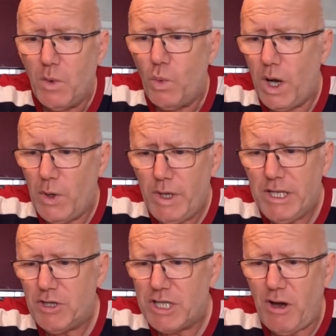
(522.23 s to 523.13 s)
While
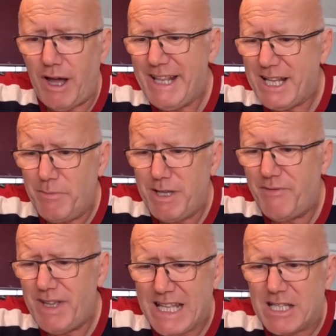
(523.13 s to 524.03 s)
we just got a little bit
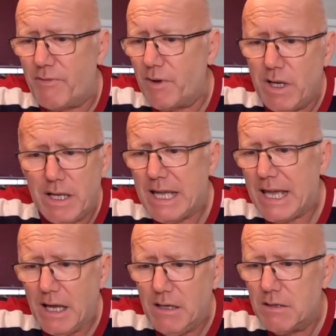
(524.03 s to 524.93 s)
of an interval
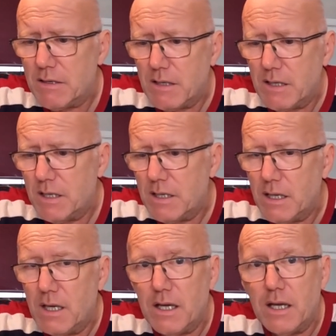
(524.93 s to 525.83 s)
here,
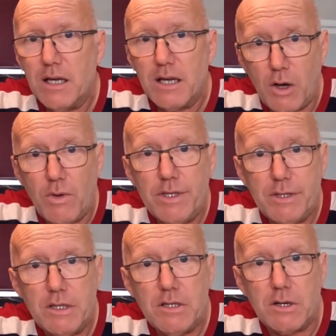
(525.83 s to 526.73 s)
go and
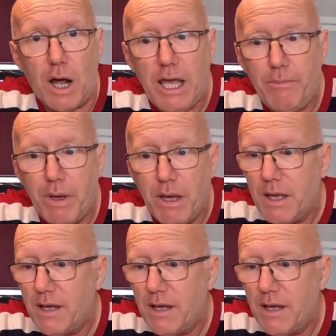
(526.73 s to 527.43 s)
subscribe.